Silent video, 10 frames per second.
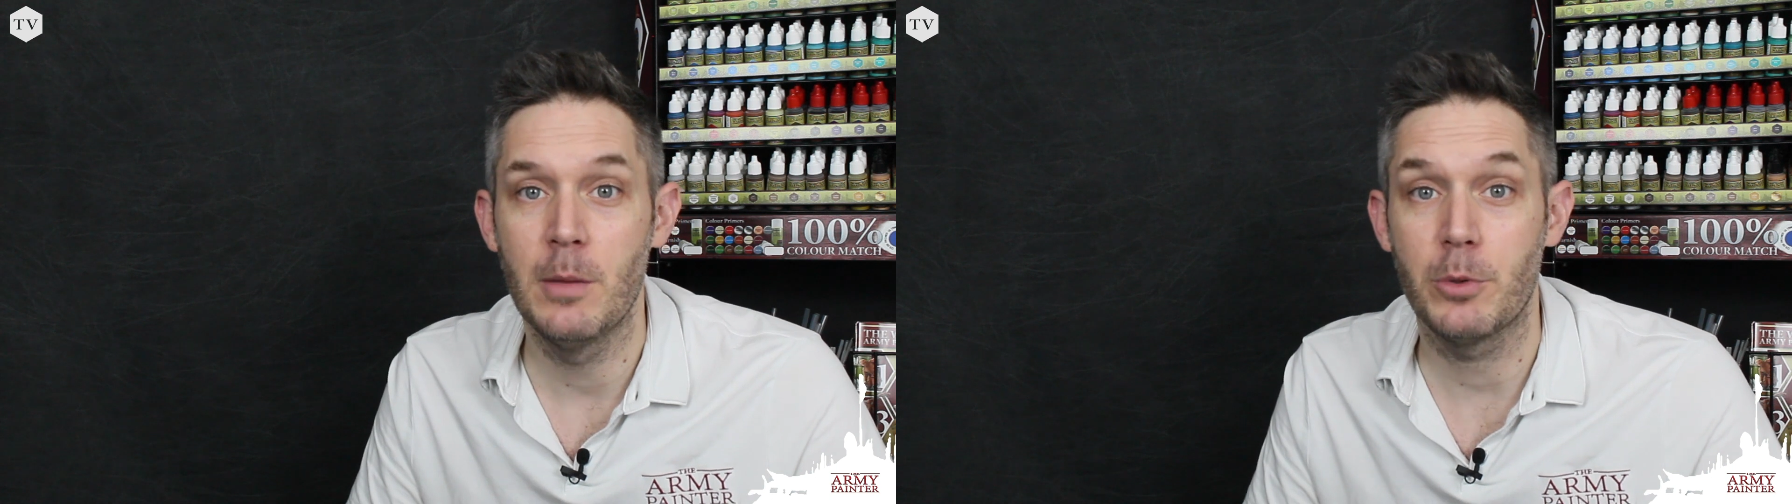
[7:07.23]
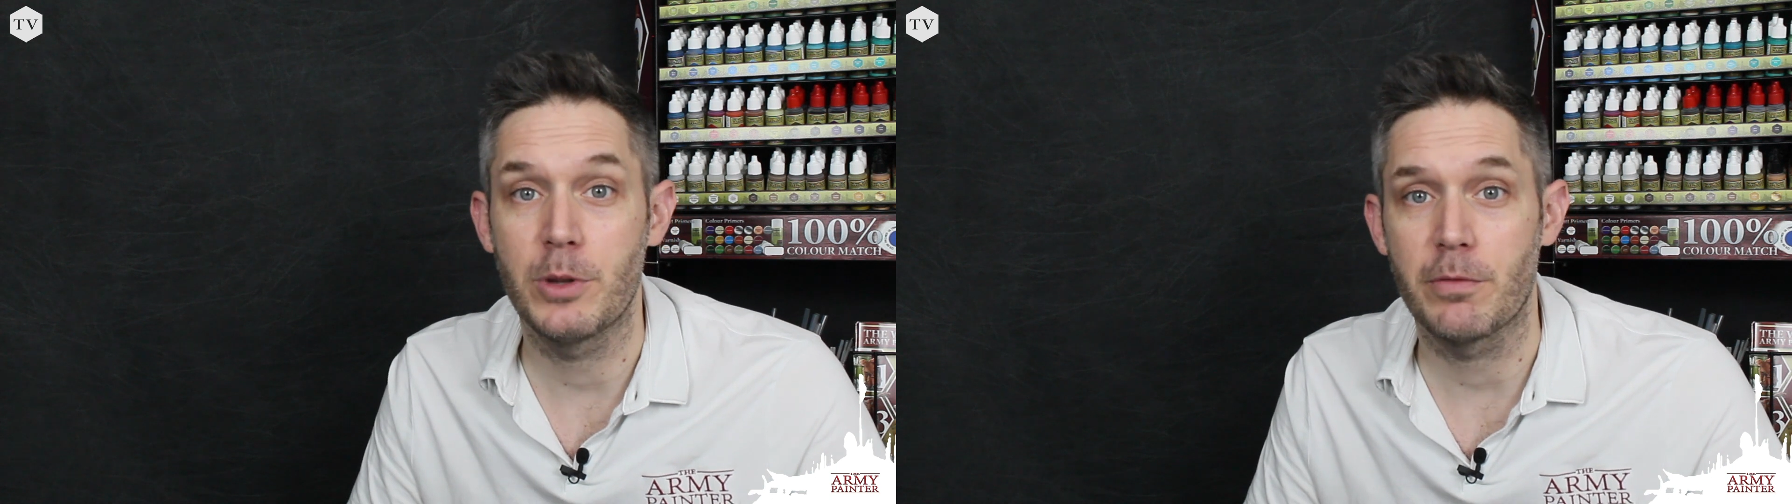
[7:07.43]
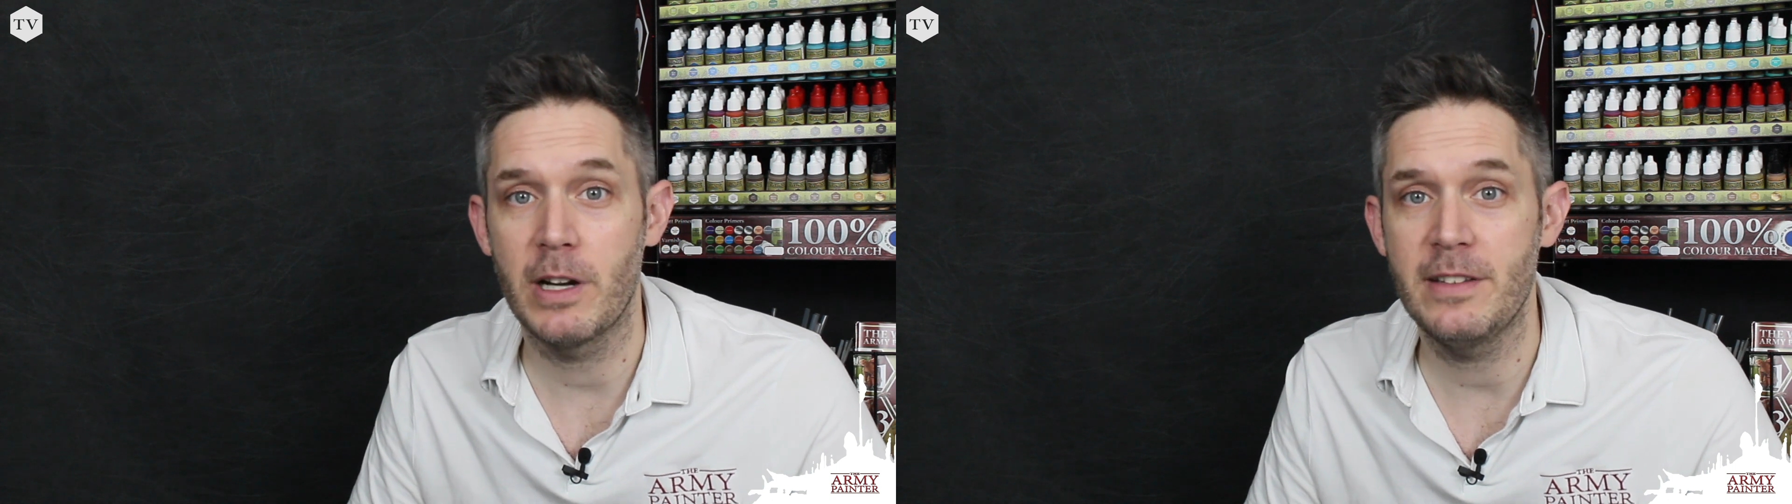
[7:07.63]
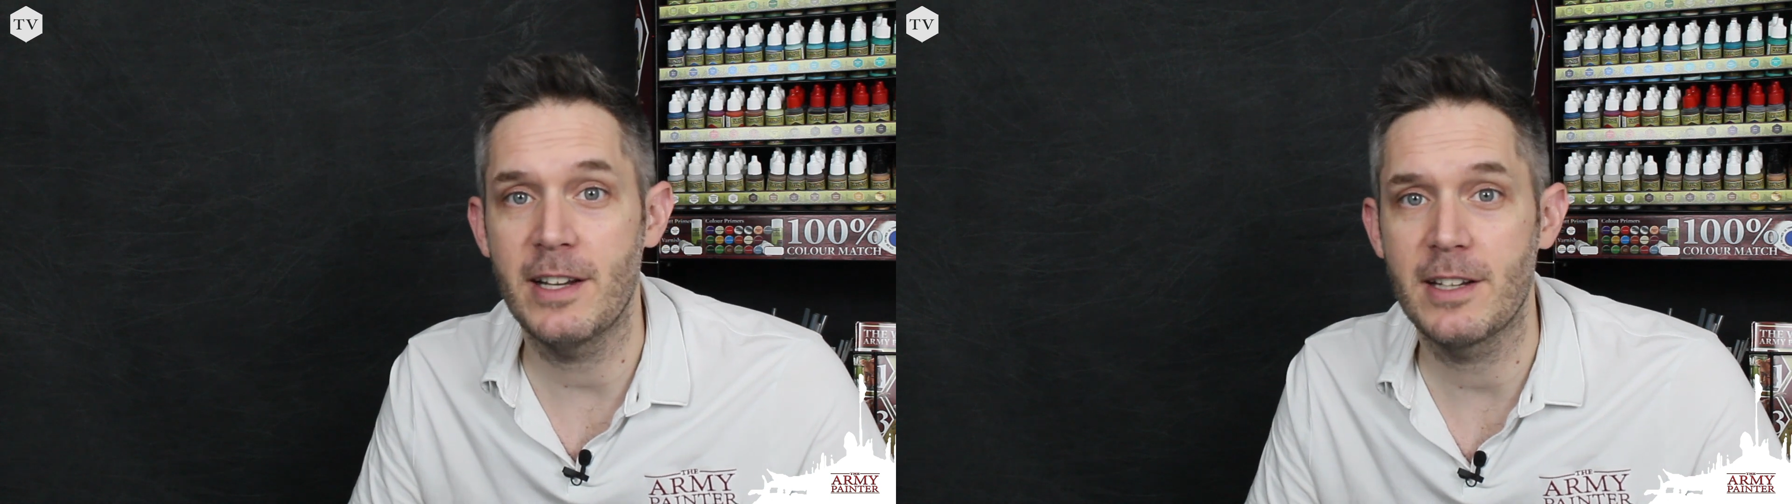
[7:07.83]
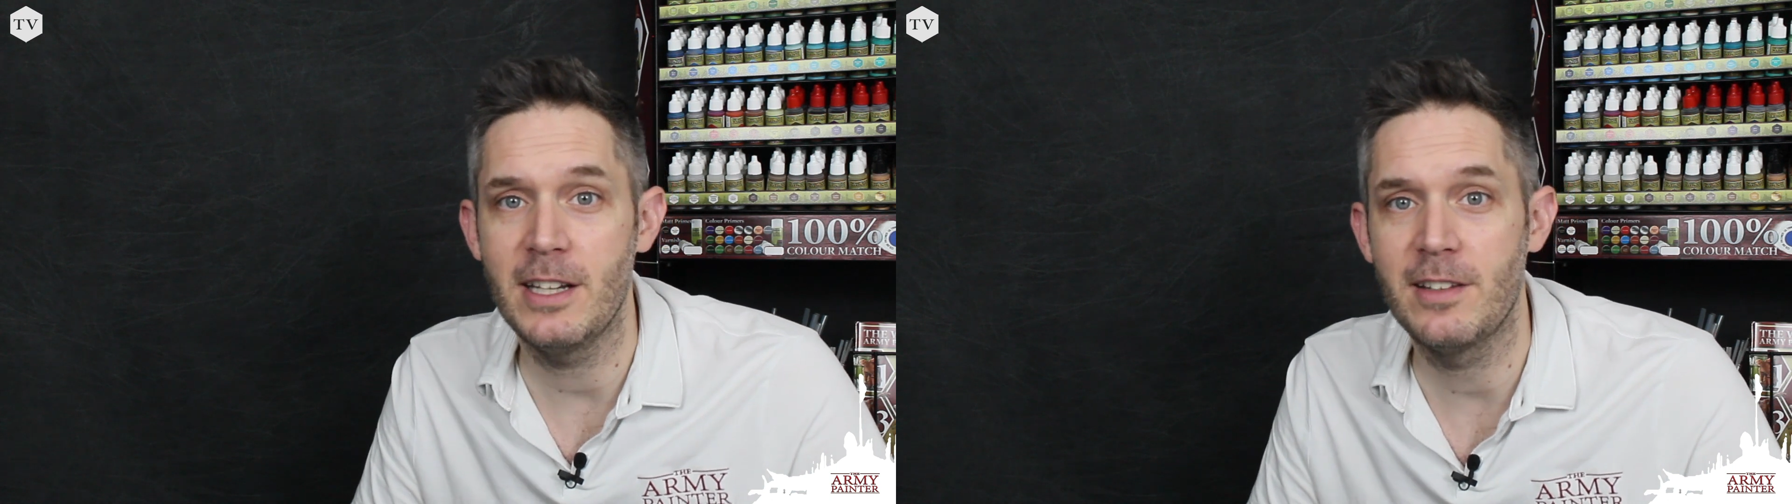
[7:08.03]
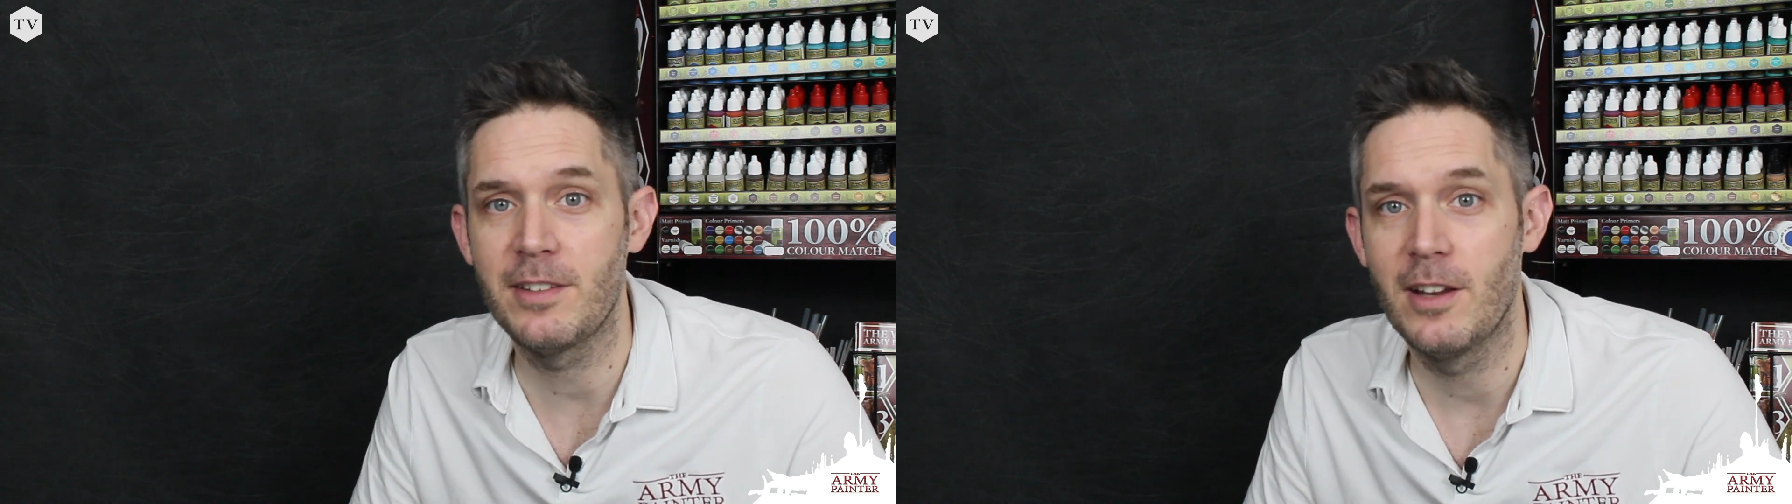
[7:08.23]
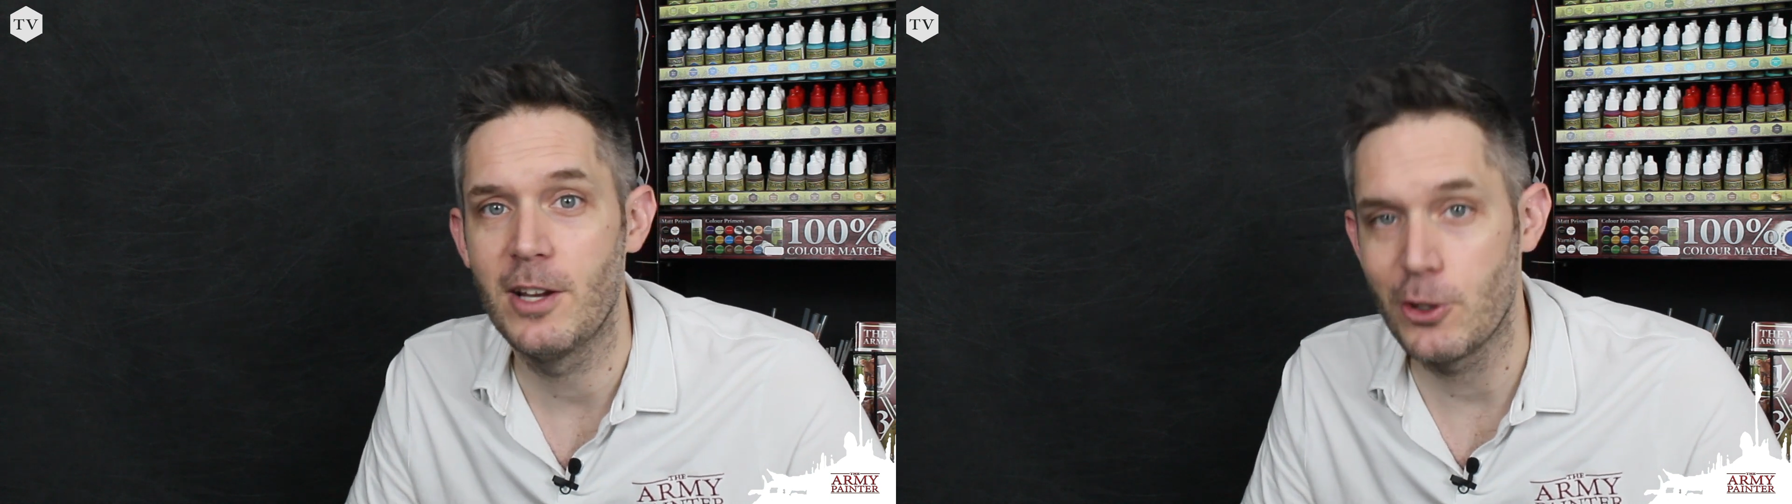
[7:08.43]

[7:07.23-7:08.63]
But with the right techniques,